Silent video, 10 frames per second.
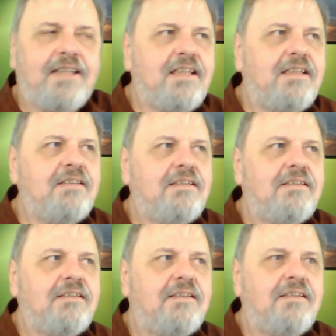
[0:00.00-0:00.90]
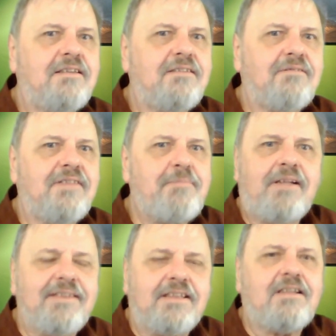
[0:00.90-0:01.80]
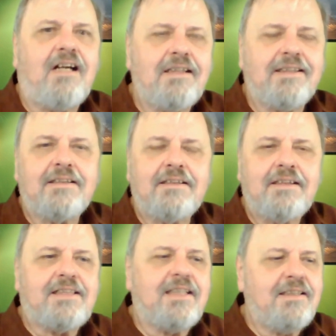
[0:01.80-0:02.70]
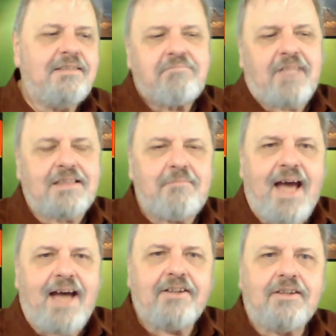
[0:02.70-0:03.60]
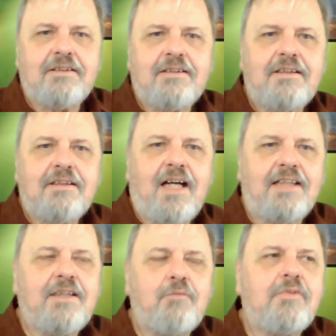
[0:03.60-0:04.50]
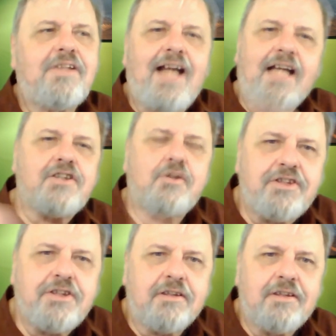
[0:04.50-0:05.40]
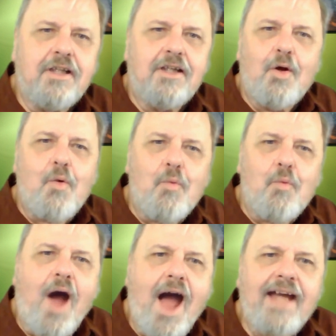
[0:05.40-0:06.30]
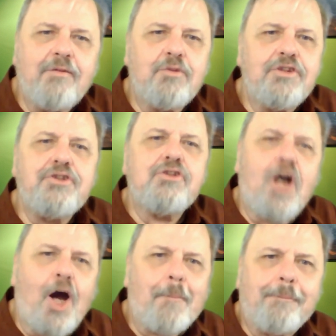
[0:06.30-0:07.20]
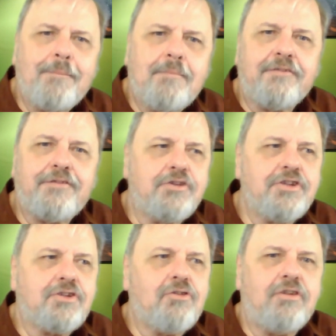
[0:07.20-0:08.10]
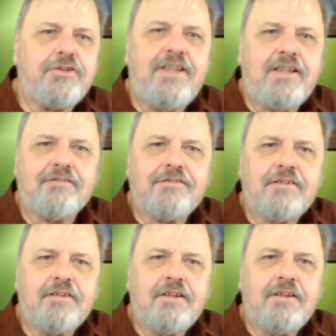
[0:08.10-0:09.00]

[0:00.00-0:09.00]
I said, We barely started. He said, Doesn't matter. I said, Can I ask a question? Why would you come if you're just going to leave?